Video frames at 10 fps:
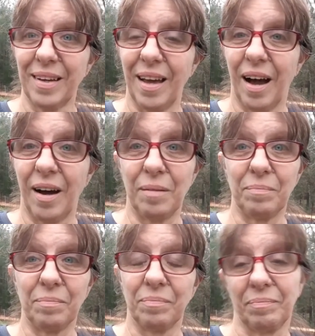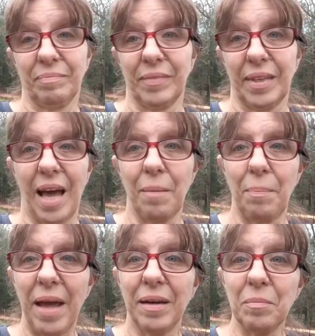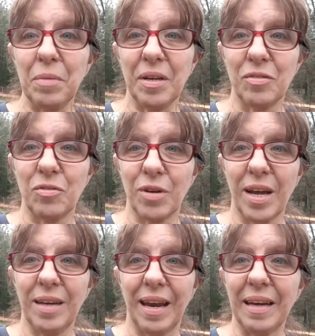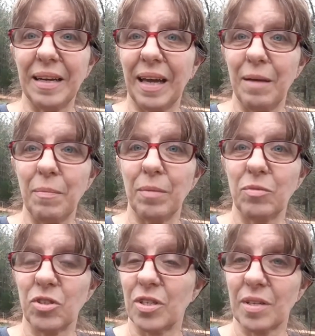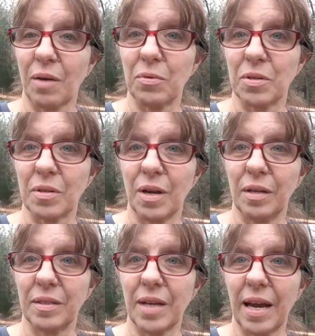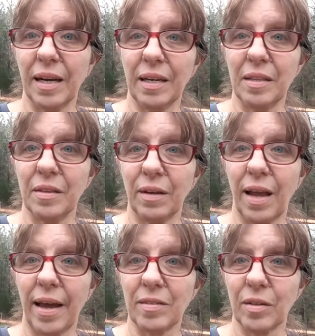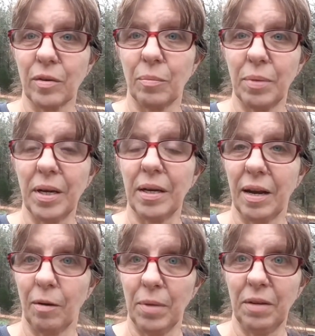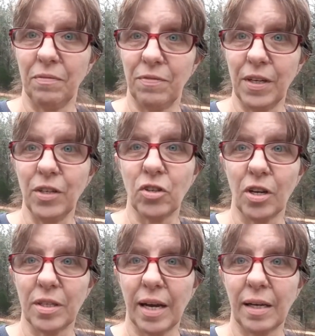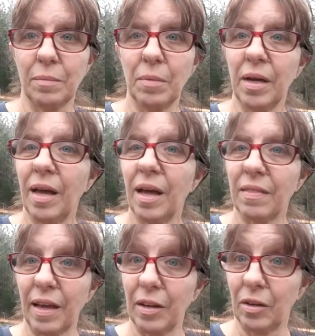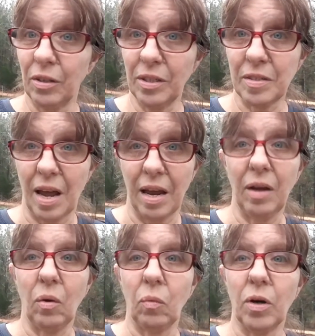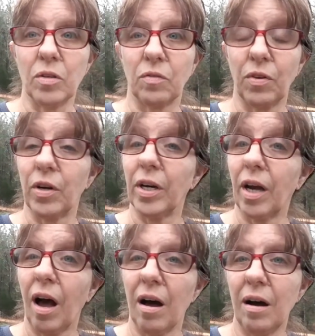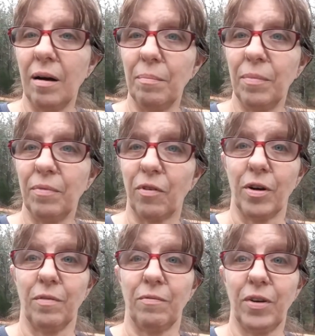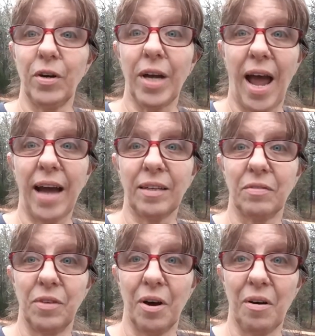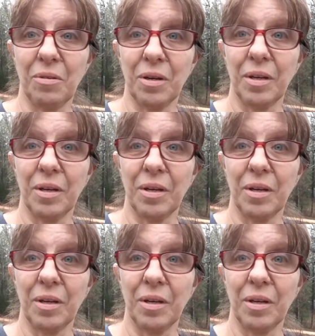Kind of panicked me yesterday. Danny came up just as I was untangling the last little bit and helped me finish untangling. Thank goodness Hank was very calm for a very active dog.